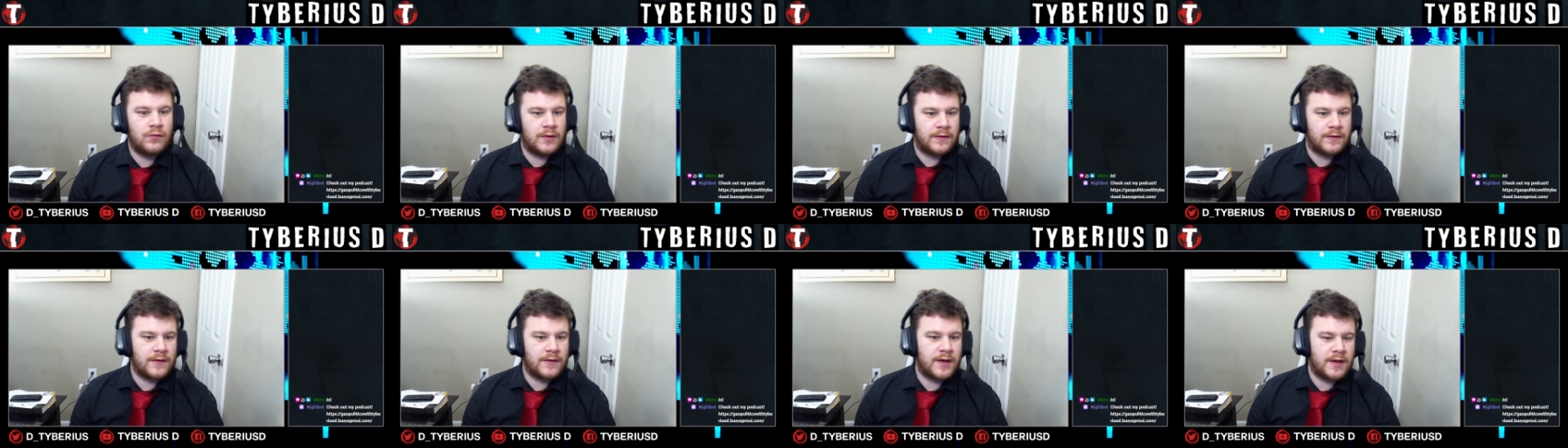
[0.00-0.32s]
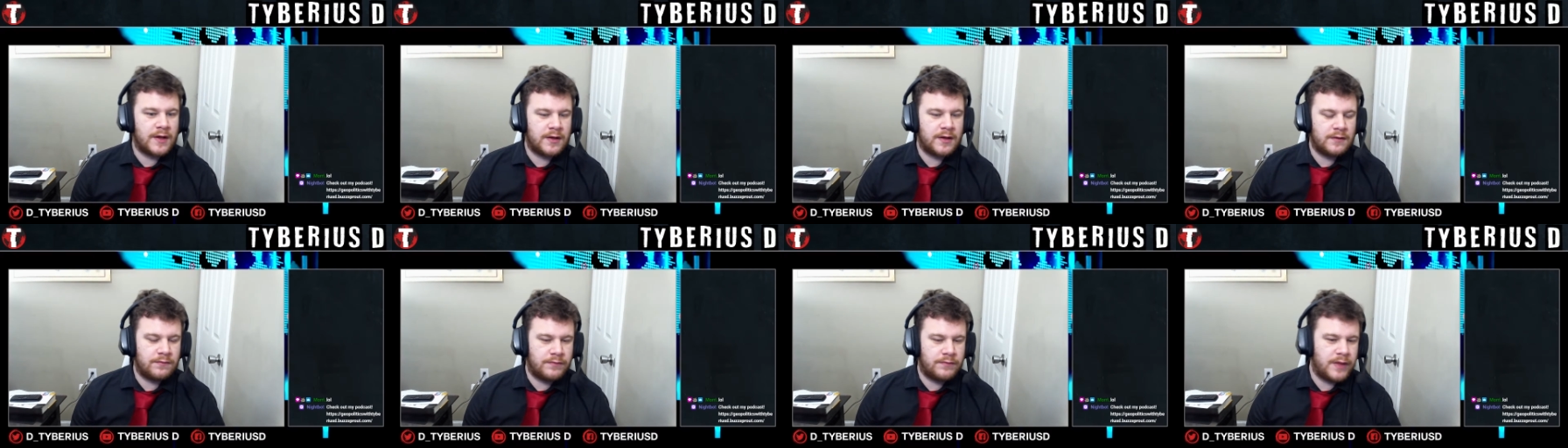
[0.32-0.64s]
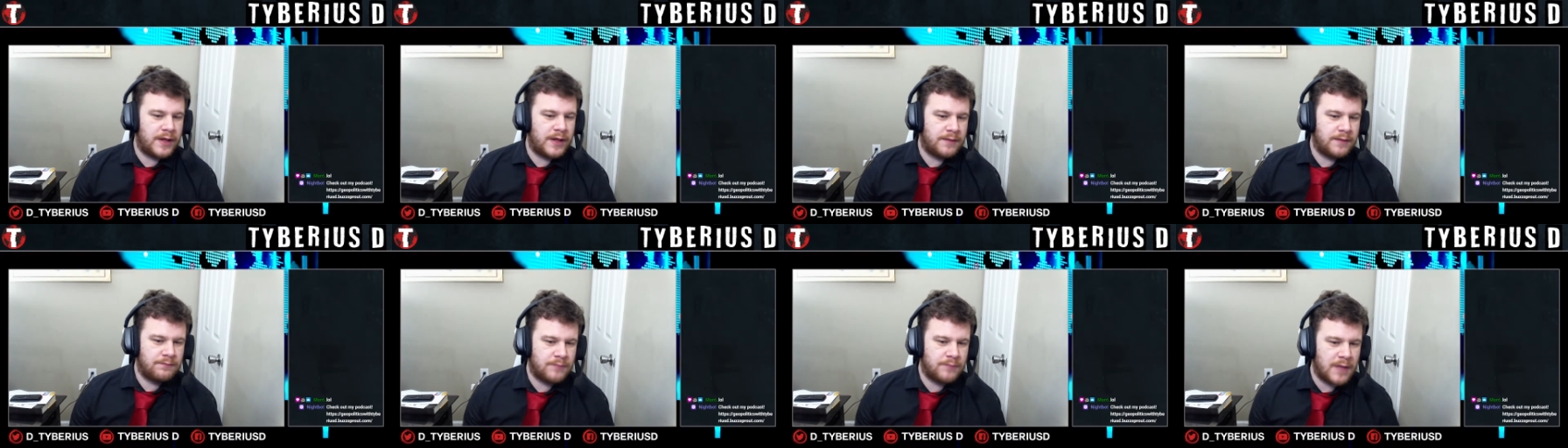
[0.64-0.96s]
where
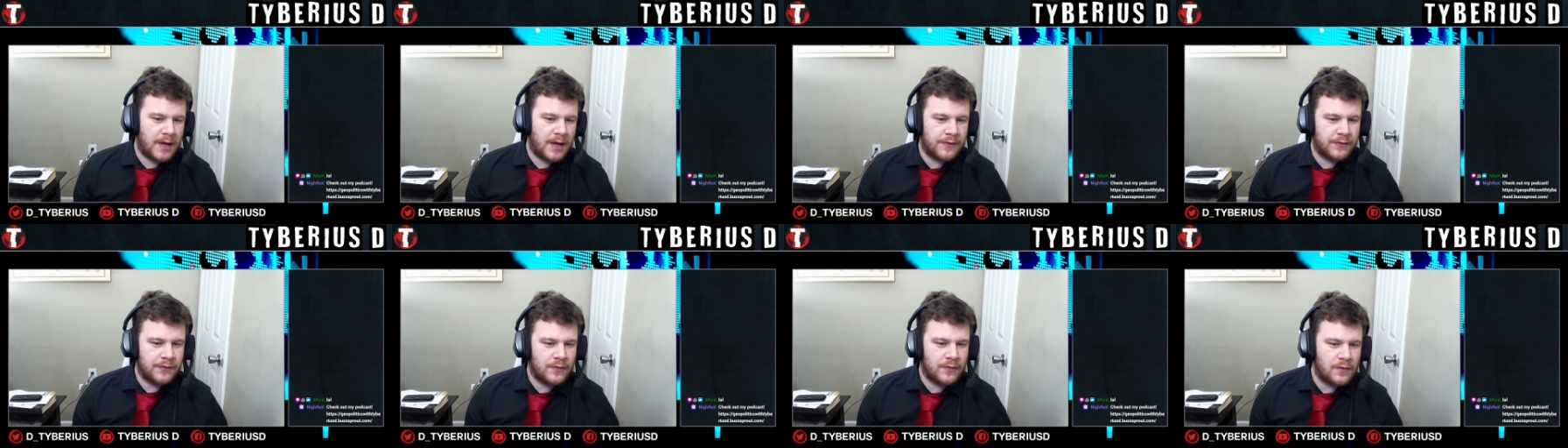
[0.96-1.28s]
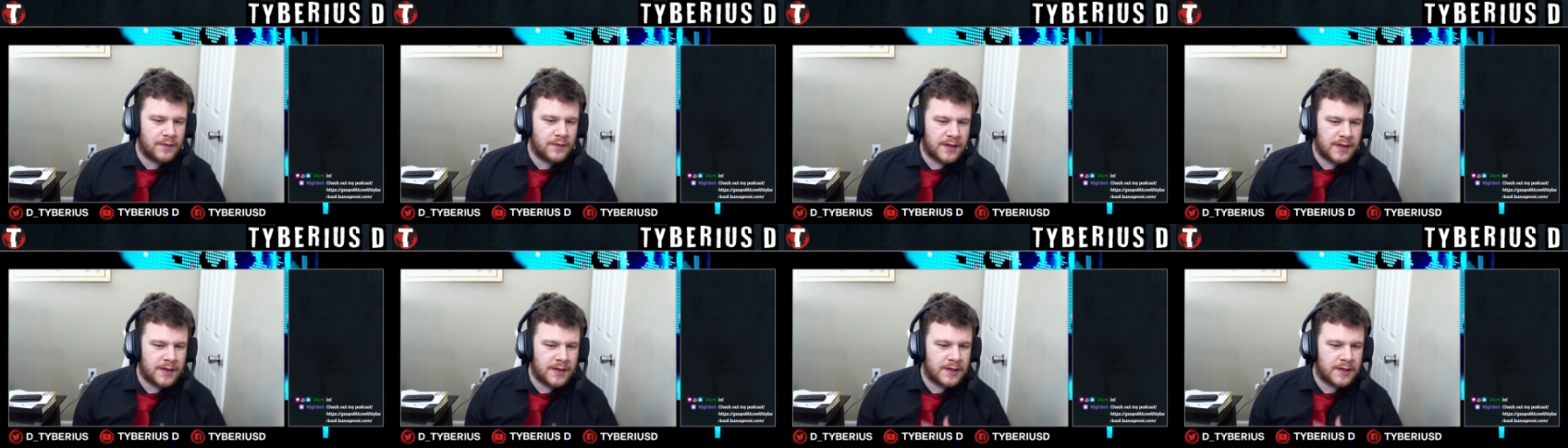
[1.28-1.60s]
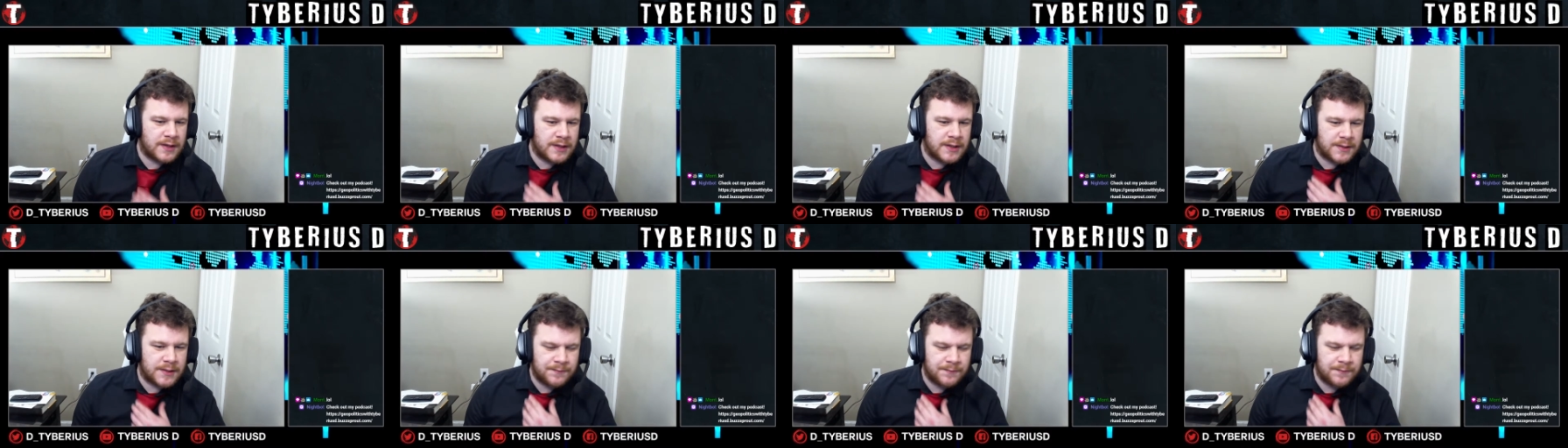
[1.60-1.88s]
they had their own king again.